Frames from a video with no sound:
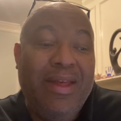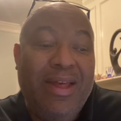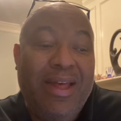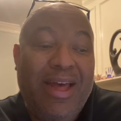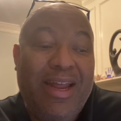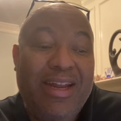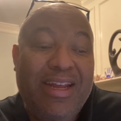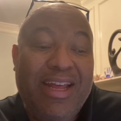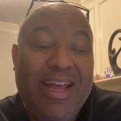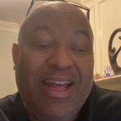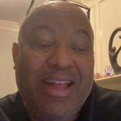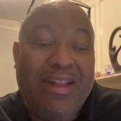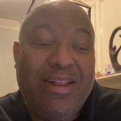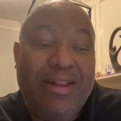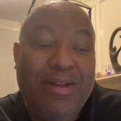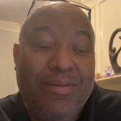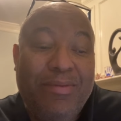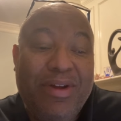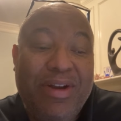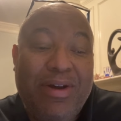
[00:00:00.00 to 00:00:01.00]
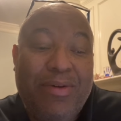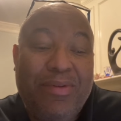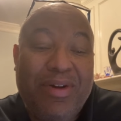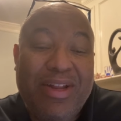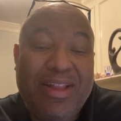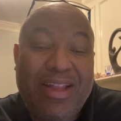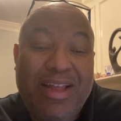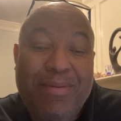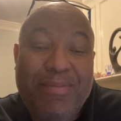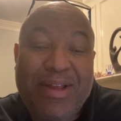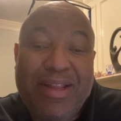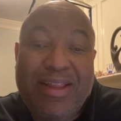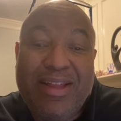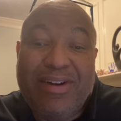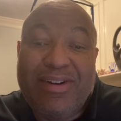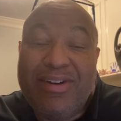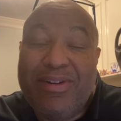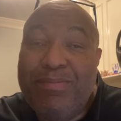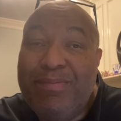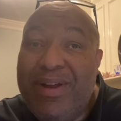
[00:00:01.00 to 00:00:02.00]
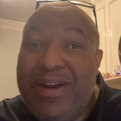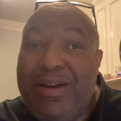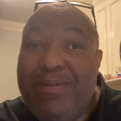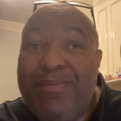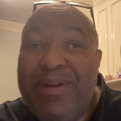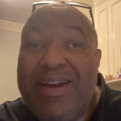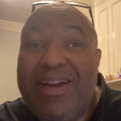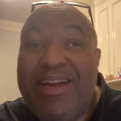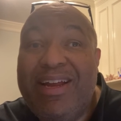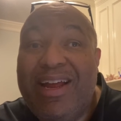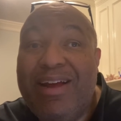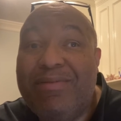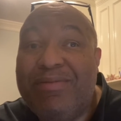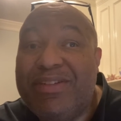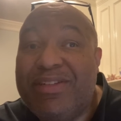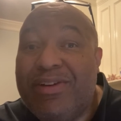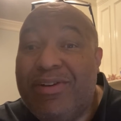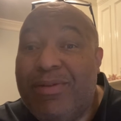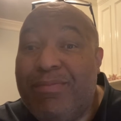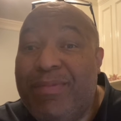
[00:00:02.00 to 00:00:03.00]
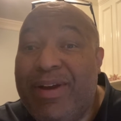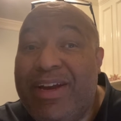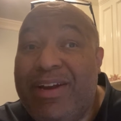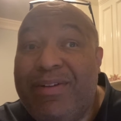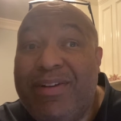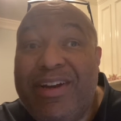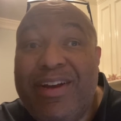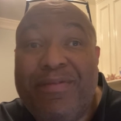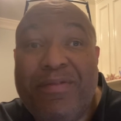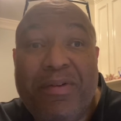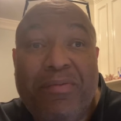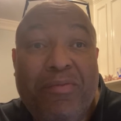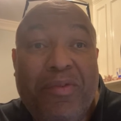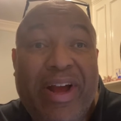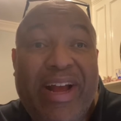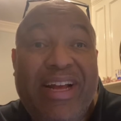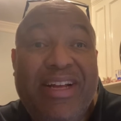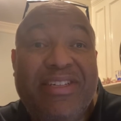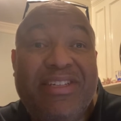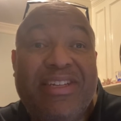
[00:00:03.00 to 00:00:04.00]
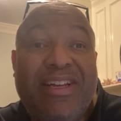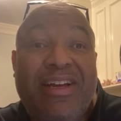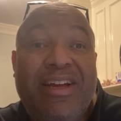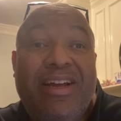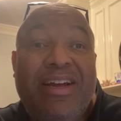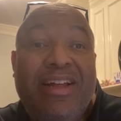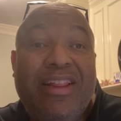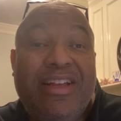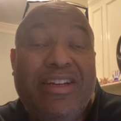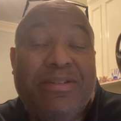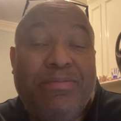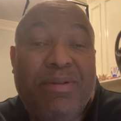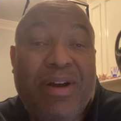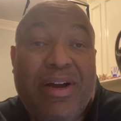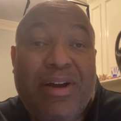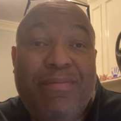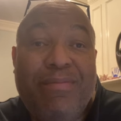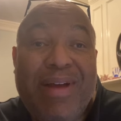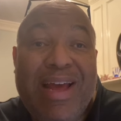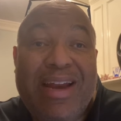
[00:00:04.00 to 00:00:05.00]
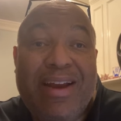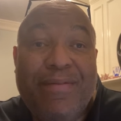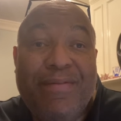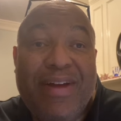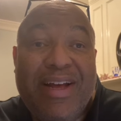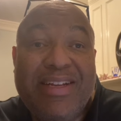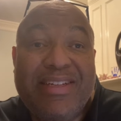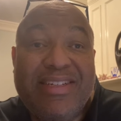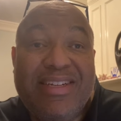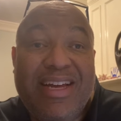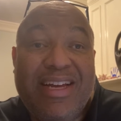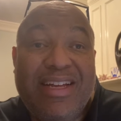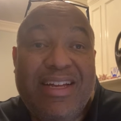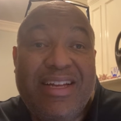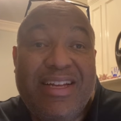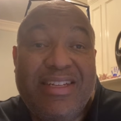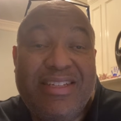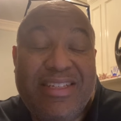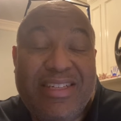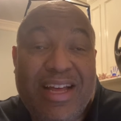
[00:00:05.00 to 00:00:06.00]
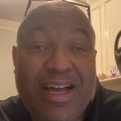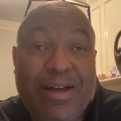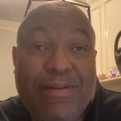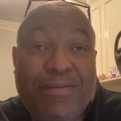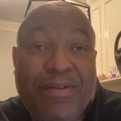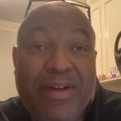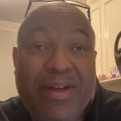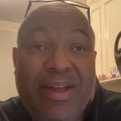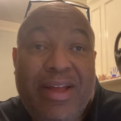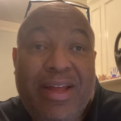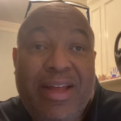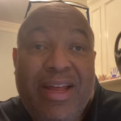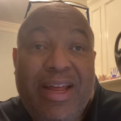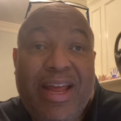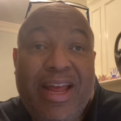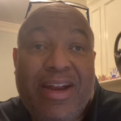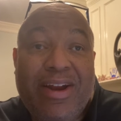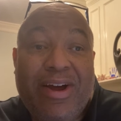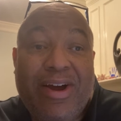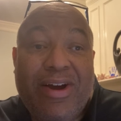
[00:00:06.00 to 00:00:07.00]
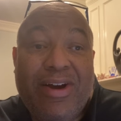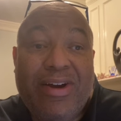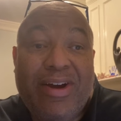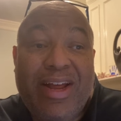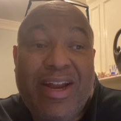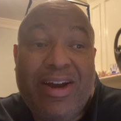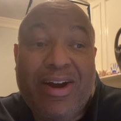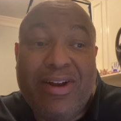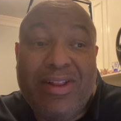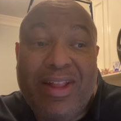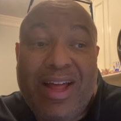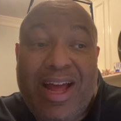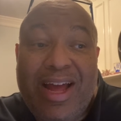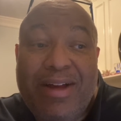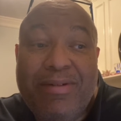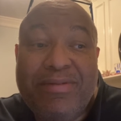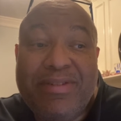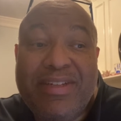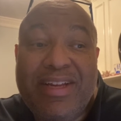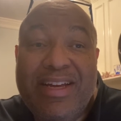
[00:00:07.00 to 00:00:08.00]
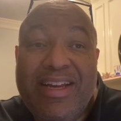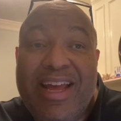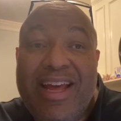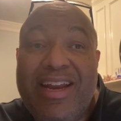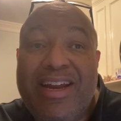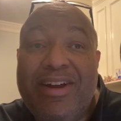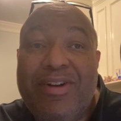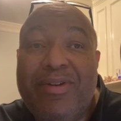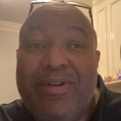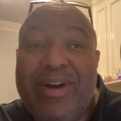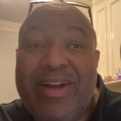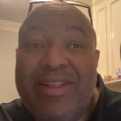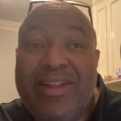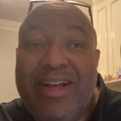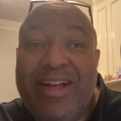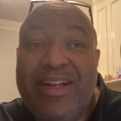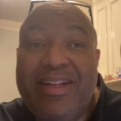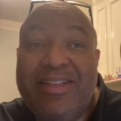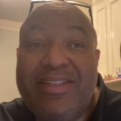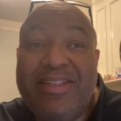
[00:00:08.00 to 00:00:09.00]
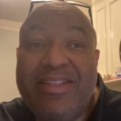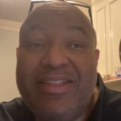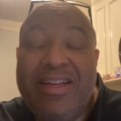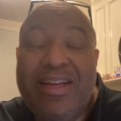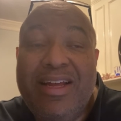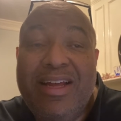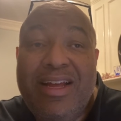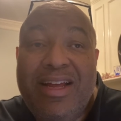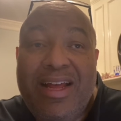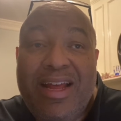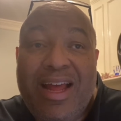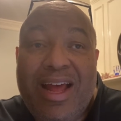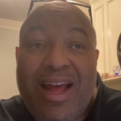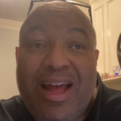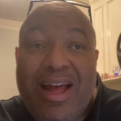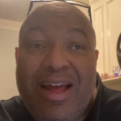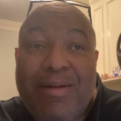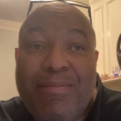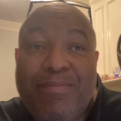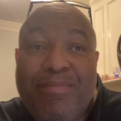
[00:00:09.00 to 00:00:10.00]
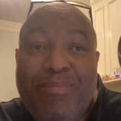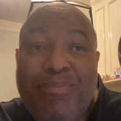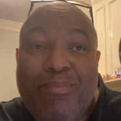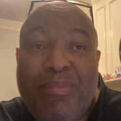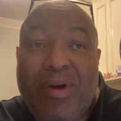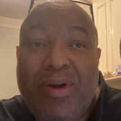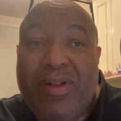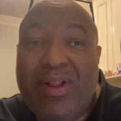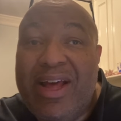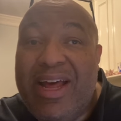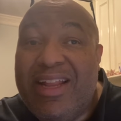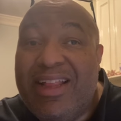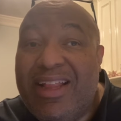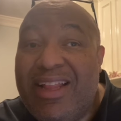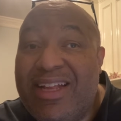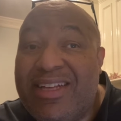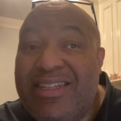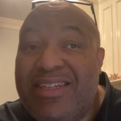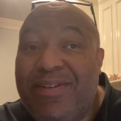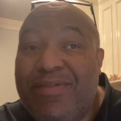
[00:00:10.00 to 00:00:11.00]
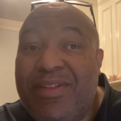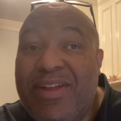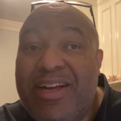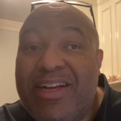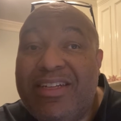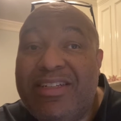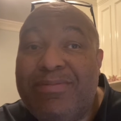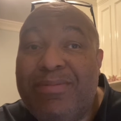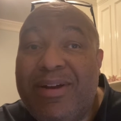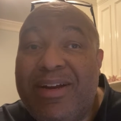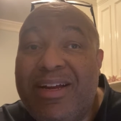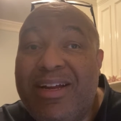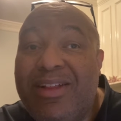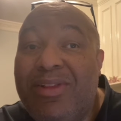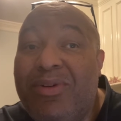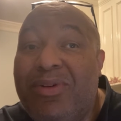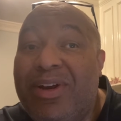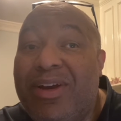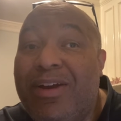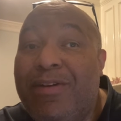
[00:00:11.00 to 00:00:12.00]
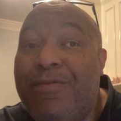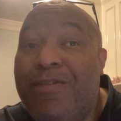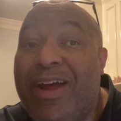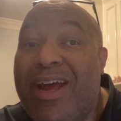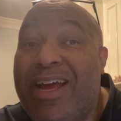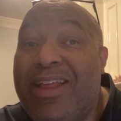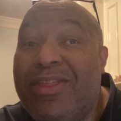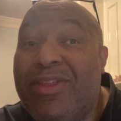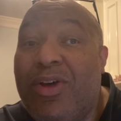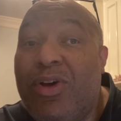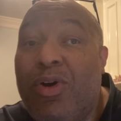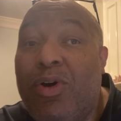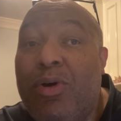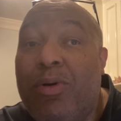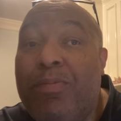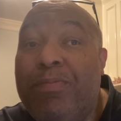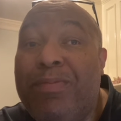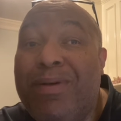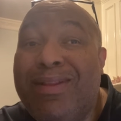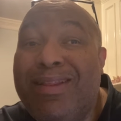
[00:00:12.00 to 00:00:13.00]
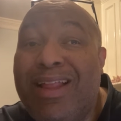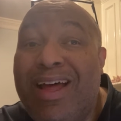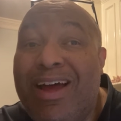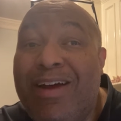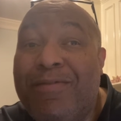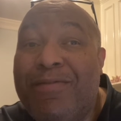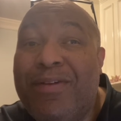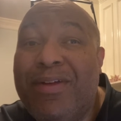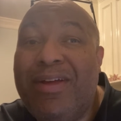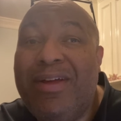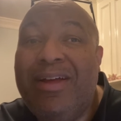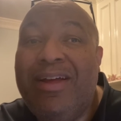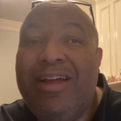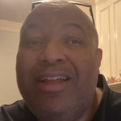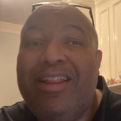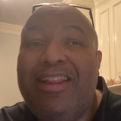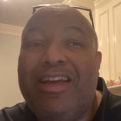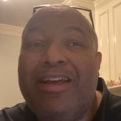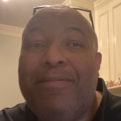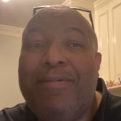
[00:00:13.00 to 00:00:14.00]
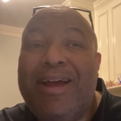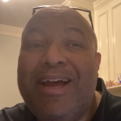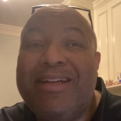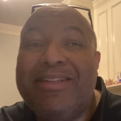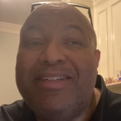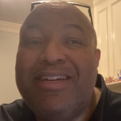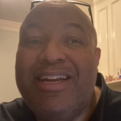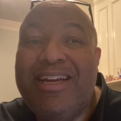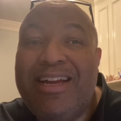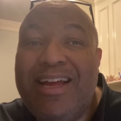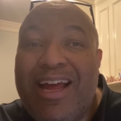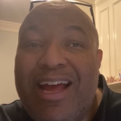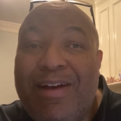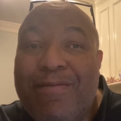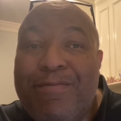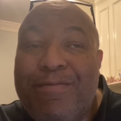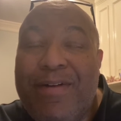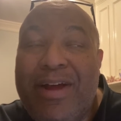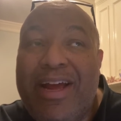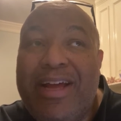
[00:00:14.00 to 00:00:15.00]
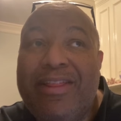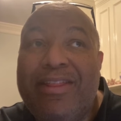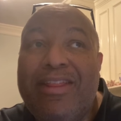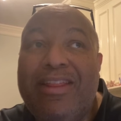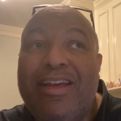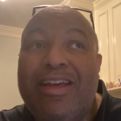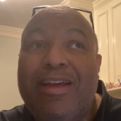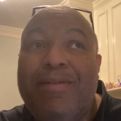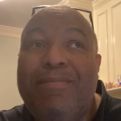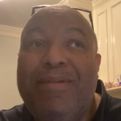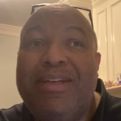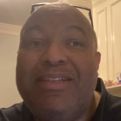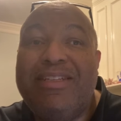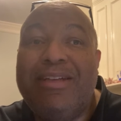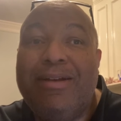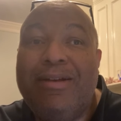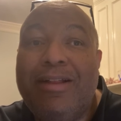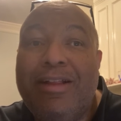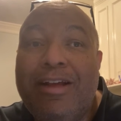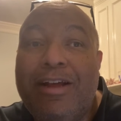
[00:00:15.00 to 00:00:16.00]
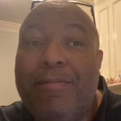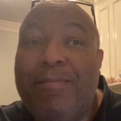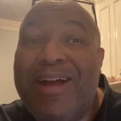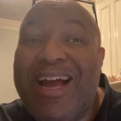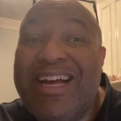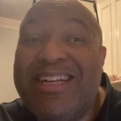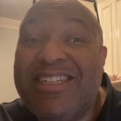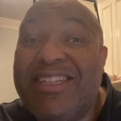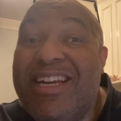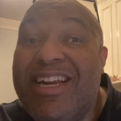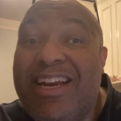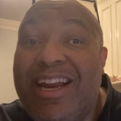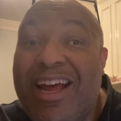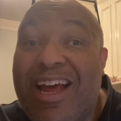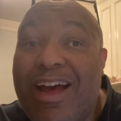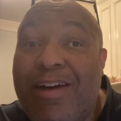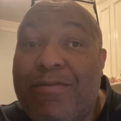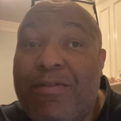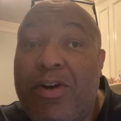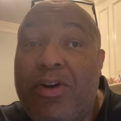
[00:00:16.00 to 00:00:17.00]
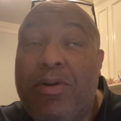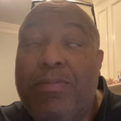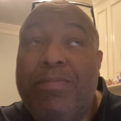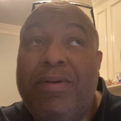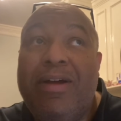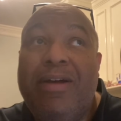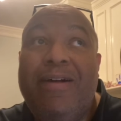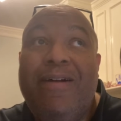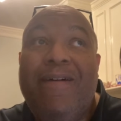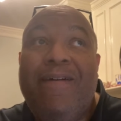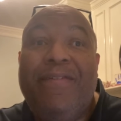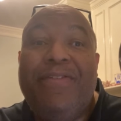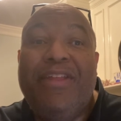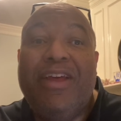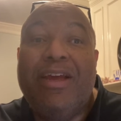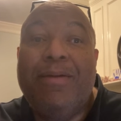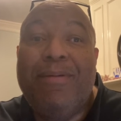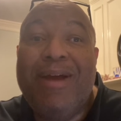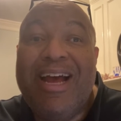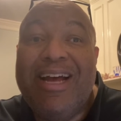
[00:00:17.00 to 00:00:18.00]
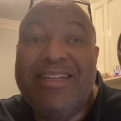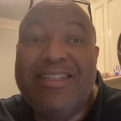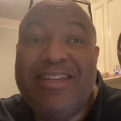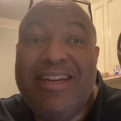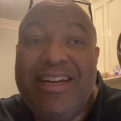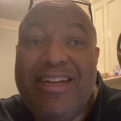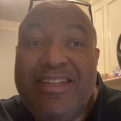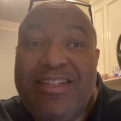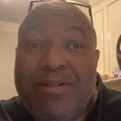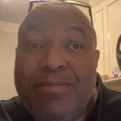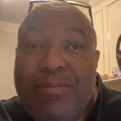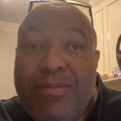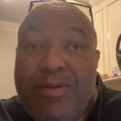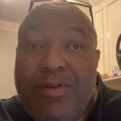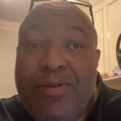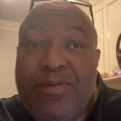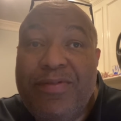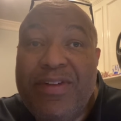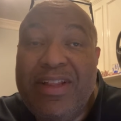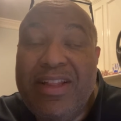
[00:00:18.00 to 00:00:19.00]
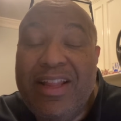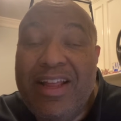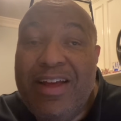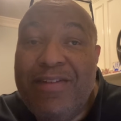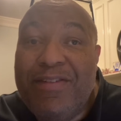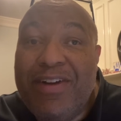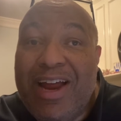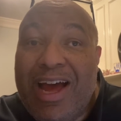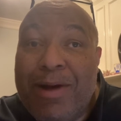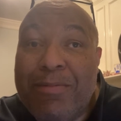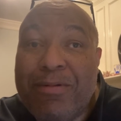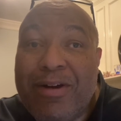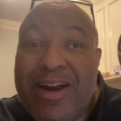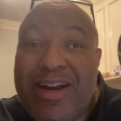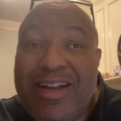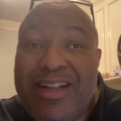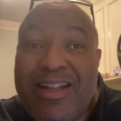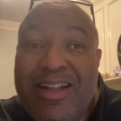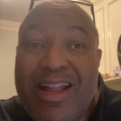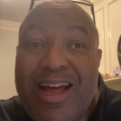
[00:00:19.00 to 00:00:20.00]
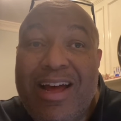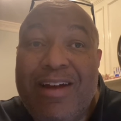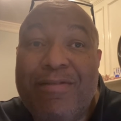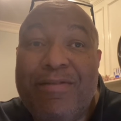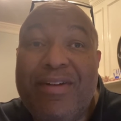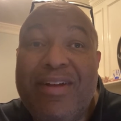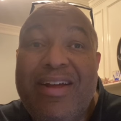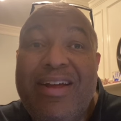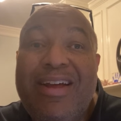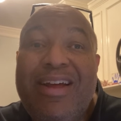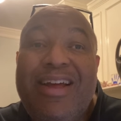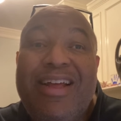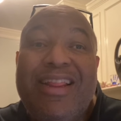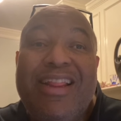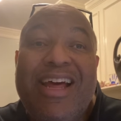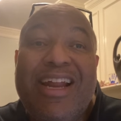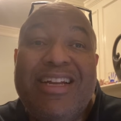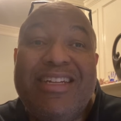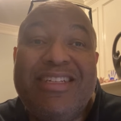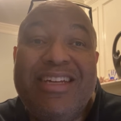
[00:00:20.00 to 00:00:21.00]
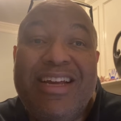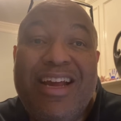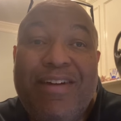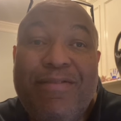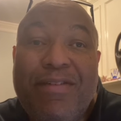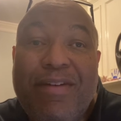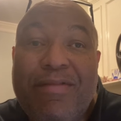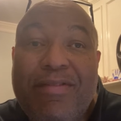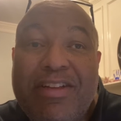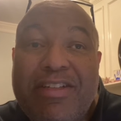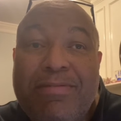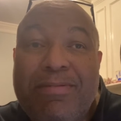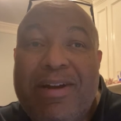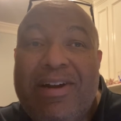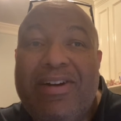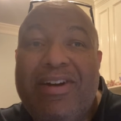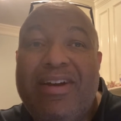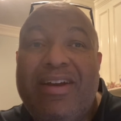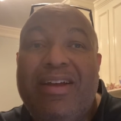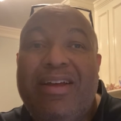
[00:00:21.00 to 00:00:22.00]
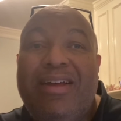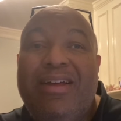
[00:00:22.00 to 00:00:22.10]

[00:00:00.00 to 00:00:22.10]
And again, we don't want to limit. There are many, many gifts. There are many different ways the Spirit manifests itself in our lives. Again, in Corinthians, Paul had a list of things, but included faith, hope, and love. The capacity to have faith, the capacity to have hope, the capacity to move and live and operate in love. That is the gift of the Spirit.